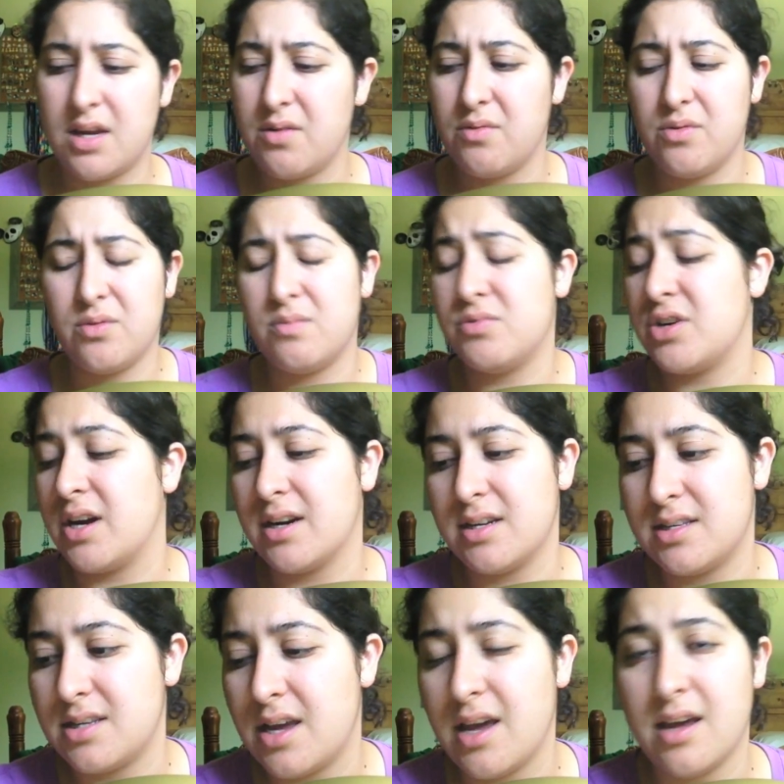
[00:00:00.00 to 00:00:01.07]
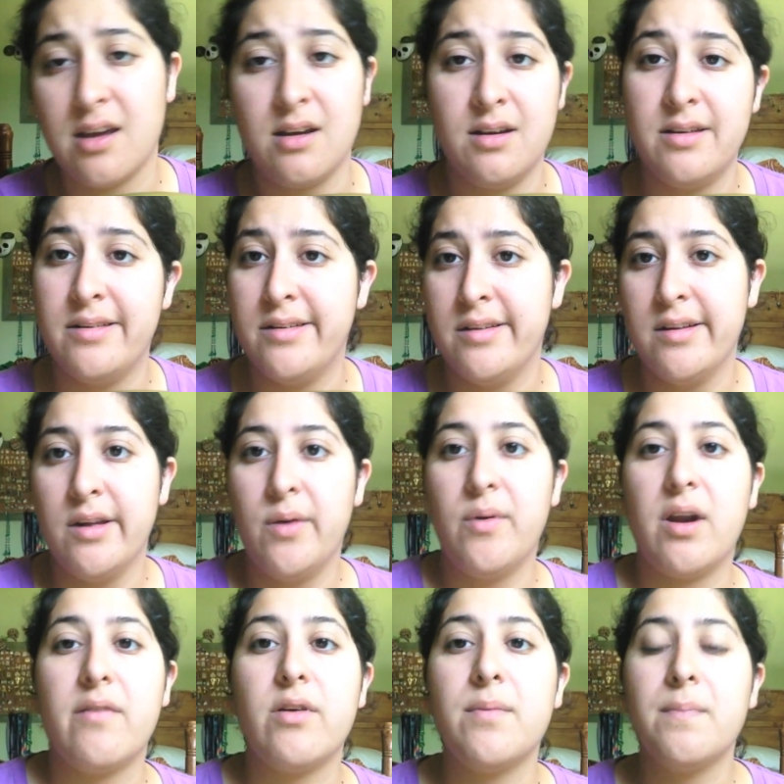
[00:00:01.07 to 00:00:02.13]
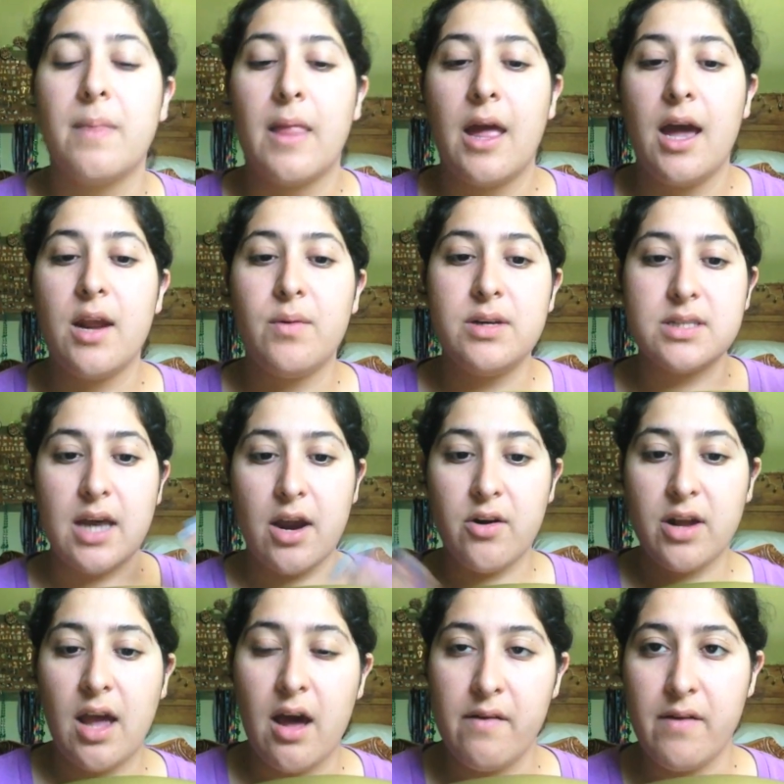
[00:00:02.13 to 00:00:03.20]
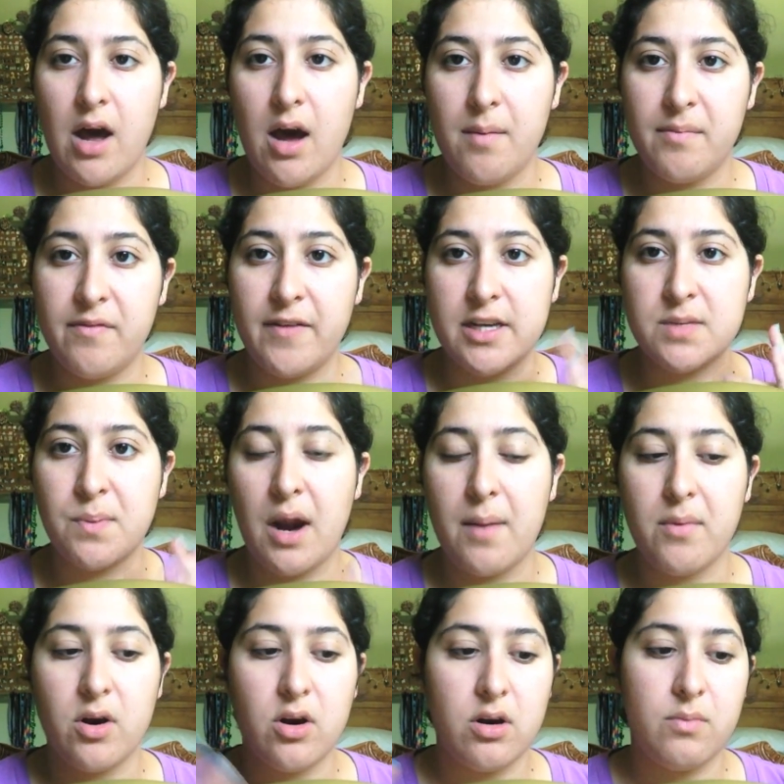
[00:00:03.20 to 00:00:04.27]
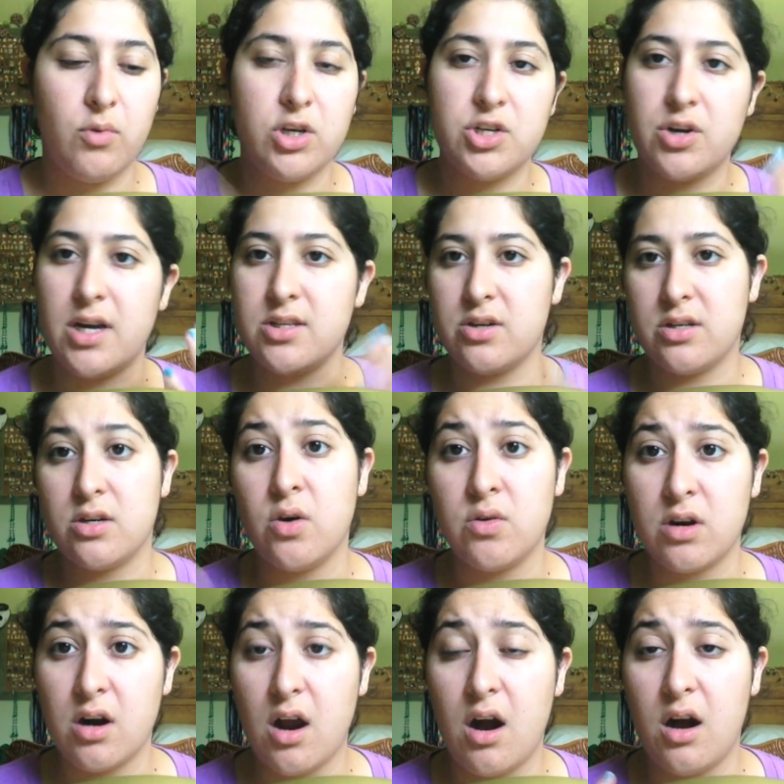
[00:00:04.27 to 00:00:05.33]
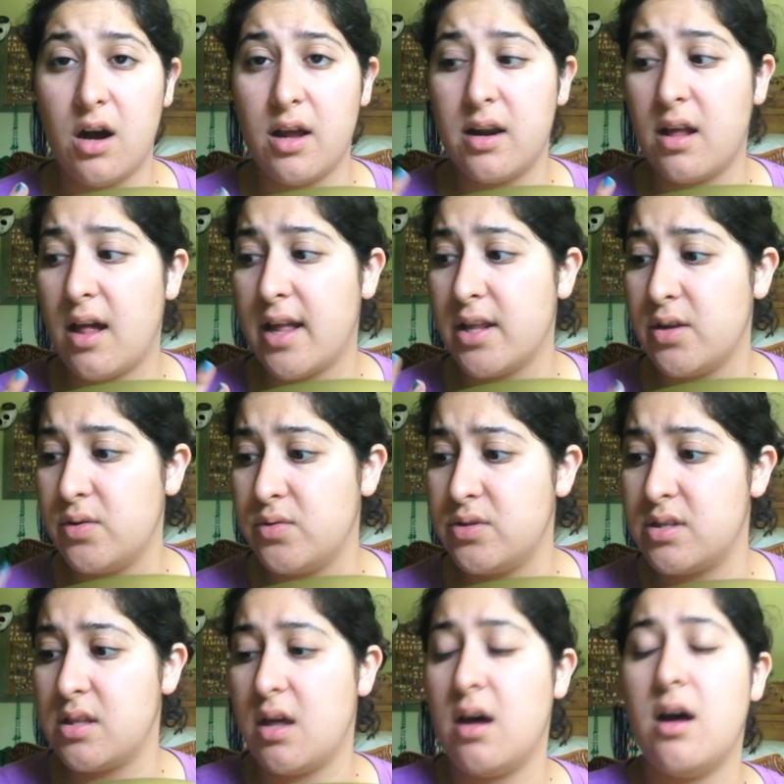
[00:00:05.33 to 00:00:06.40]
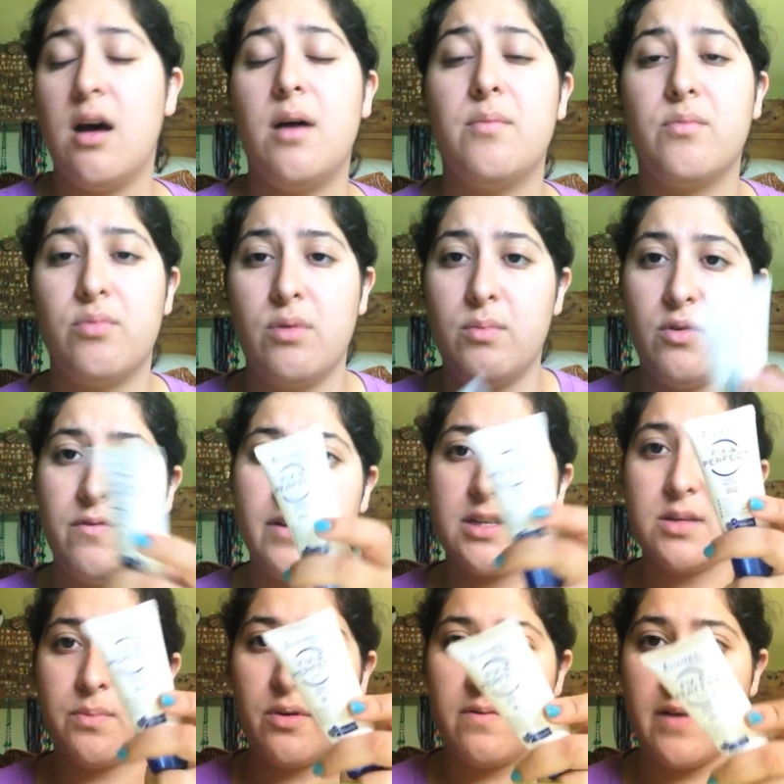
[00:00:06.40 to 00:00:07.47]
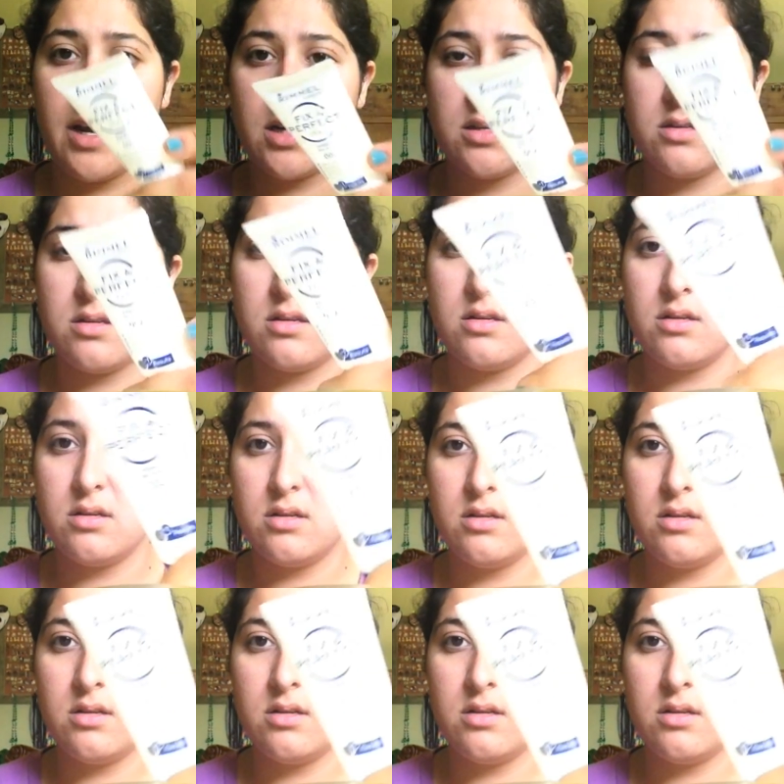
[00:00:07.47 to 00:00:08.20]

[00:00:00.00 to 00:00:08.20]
I don't know what I'm trying to say. Whatever. Anyways, I already have face primer, moisturizer, and toner on. I use the Rimmel Fix and Perfect.